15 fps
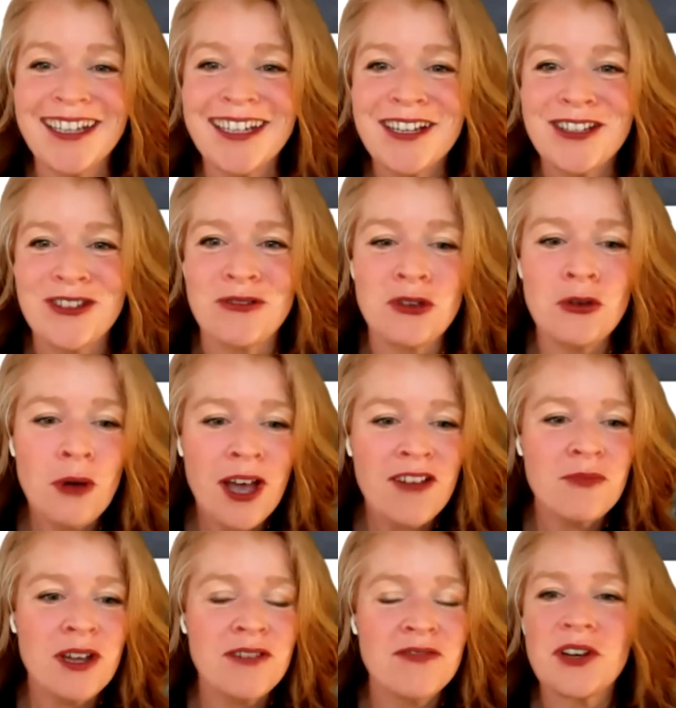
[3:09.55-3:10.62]
So you have
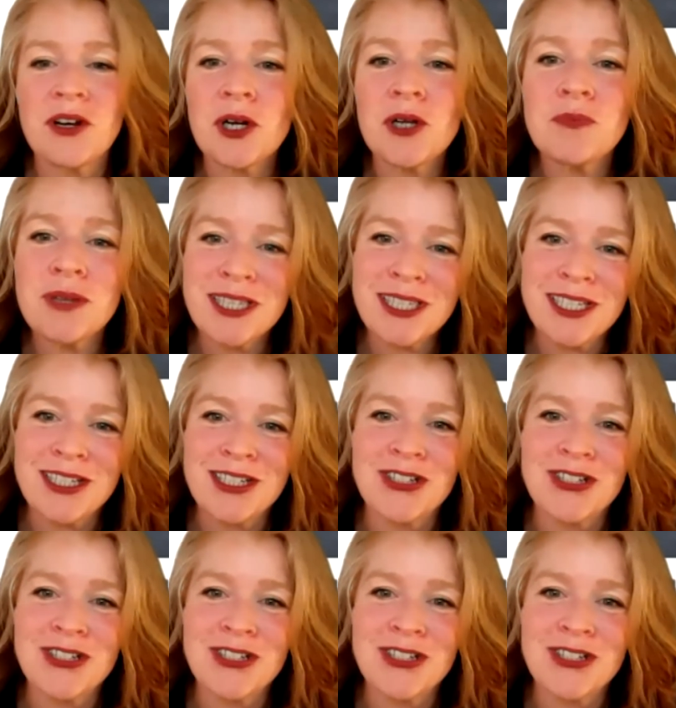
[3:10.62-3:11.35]
been very busy